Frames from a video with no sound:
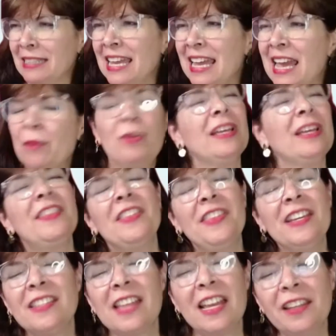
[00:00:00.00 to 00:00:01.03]
Well, the
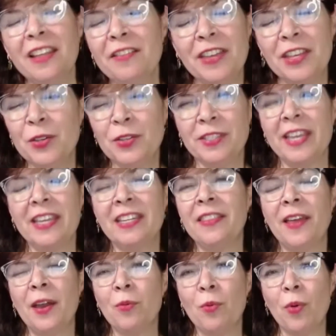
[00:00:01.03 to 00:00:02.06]
things I love that you say it in
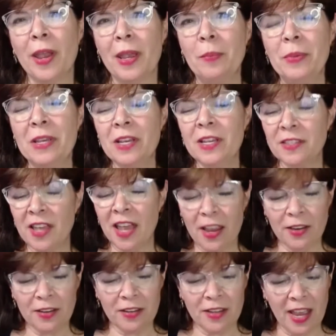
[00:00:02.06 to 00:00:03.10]
that way, because
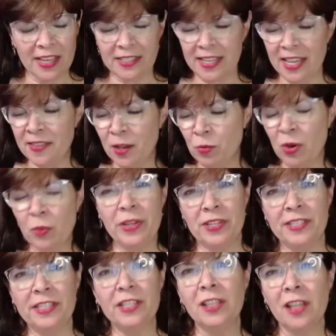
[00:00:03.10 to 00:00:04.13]
I say that what we
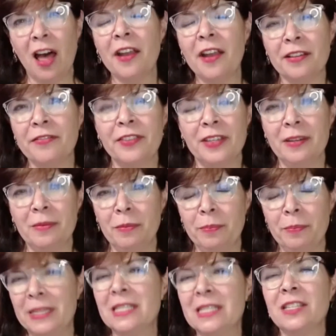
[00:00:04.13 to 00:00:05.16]
see a lot of in
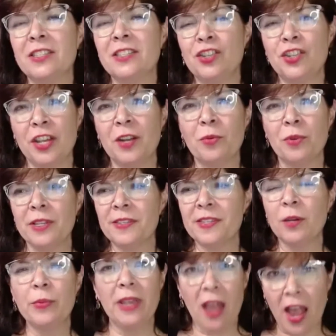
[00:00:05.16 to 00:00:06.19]
business in general is
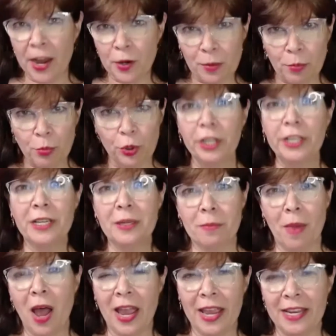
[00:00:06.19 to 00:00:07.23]
that we hire brilliant
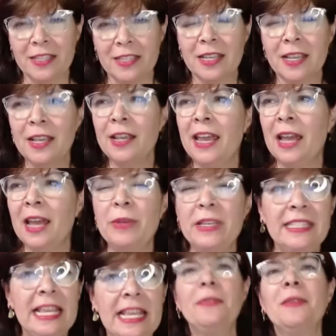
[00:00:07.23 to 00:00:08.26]
minds and we
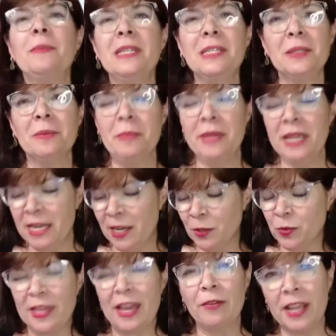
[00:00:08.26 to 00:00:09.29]
send them into
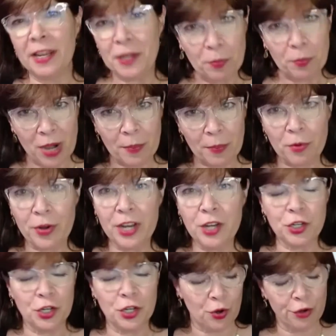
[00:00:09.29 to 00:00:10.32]
meetings without any
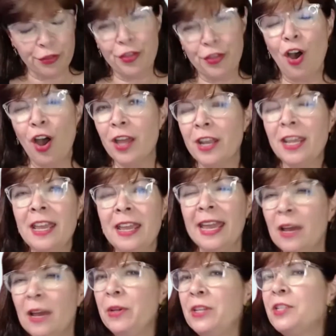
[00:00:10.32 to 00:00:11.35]
preparation or thought,
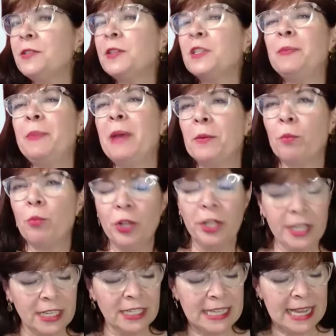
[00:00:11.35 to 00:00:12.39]
and we just expect
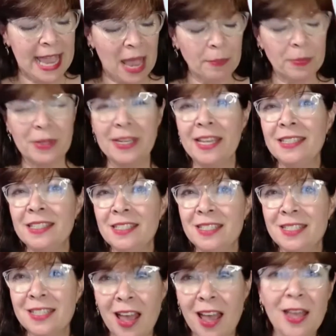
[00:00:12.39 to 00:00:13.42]
brilliance to happen. And it
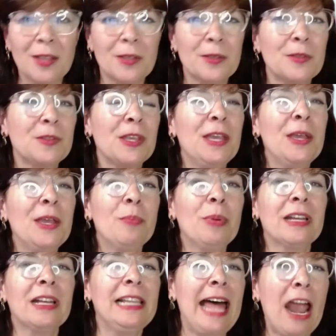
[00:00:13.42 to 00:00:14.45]
does,
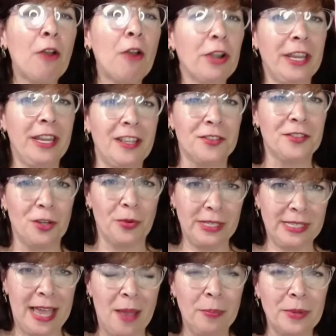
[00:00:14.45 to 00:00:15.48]
but clarity doesn't
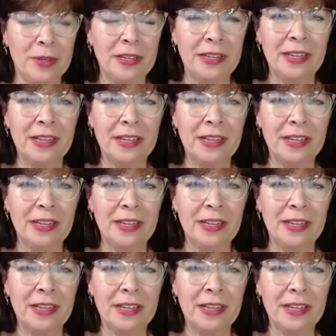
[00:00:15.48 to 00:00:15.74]
always happen.